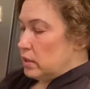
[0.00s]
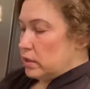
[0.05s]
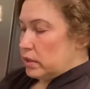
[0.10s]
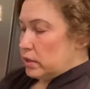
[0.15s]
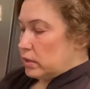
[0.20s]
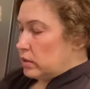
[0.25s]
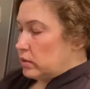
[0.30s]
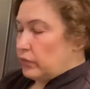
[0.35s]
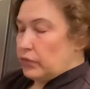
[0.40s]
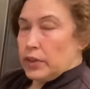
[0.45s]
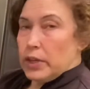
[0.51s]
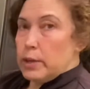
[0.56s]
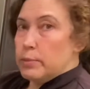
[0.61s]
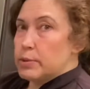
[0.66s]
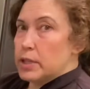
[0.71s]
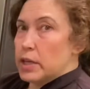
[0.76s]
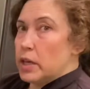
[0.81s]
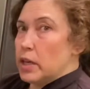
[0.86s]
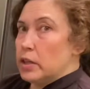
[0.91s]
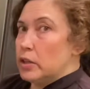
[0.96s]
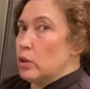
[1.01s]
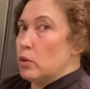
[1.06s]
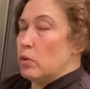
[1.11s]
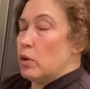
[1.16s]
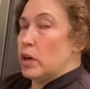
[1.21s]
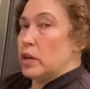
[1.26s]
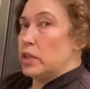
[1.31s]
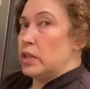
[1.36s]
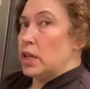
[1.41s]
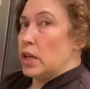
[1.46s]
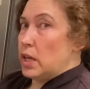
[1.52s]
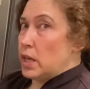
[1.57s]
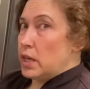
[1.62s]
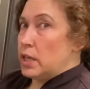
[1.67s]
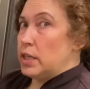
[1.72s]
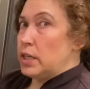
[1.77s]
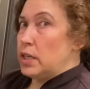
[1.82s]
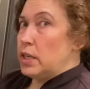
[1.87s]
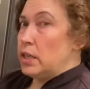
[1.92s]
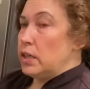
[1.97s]
The flames can't go on
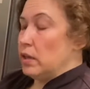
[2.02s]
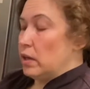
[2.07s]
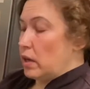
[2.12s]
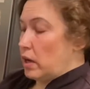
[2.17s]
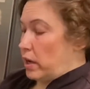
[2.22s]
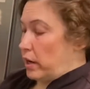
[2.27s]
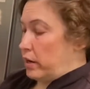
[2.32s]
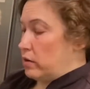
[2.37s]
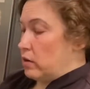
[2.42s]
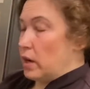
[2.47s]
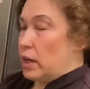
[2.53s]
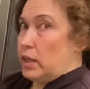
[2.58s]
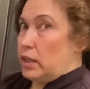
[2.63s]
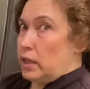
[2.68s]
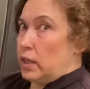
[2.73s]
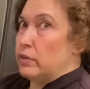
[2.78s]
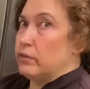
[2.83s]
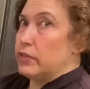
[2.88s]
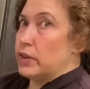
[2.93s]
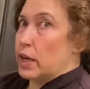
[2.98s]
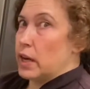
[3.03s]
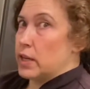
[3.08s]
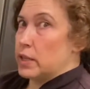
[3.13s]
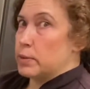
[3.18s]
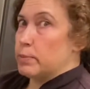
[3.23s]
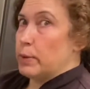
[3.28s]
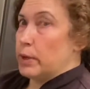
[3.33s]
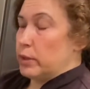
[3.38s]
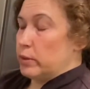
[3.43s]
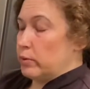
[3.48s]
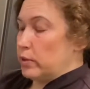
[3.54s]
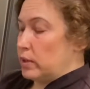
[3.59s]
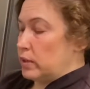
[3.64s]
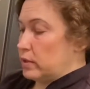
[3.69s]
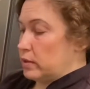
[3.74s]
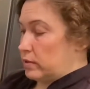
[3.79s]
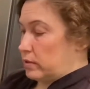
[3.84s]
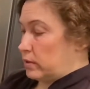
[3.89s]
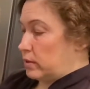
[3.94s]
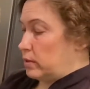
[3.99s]
any higher. I love gas, by the way.
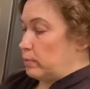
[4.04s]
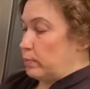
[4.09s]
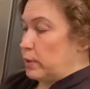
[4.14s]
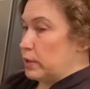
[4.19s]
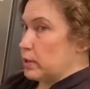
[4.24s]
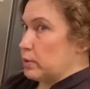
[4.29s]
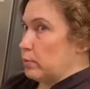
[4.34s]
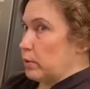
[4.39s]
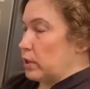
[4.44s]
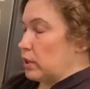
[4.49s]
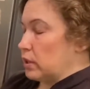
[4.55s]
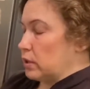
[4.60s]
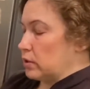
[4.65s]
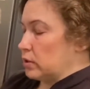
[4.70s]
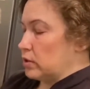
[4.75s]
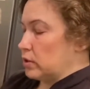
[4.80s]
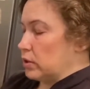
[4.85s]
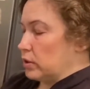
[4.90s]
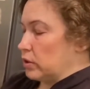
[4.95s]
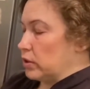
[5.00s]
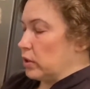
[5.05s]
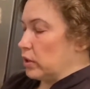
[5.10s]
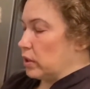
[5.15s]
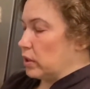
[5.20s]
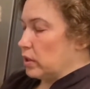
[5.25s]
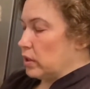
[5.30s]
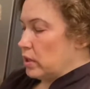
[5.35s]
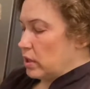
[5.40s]
This is the best way to cook.